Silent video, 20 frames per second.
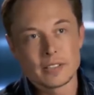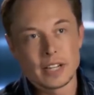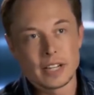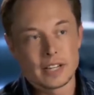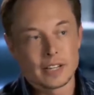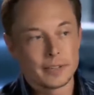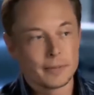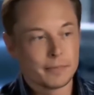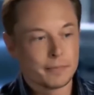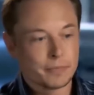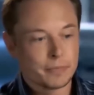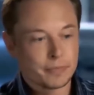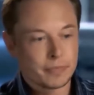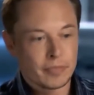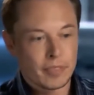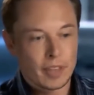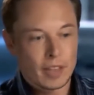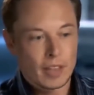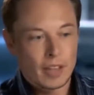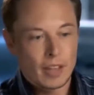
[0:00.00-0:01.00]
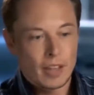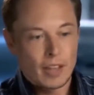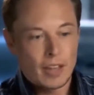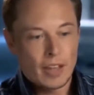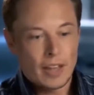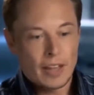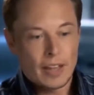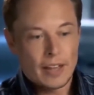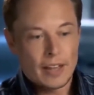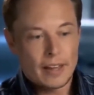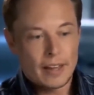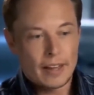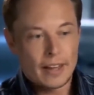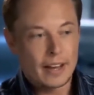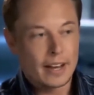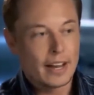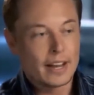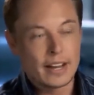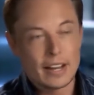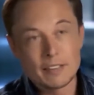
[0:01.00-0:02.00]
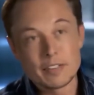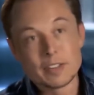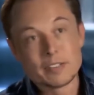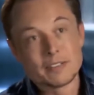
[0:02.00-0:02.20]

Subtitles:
have an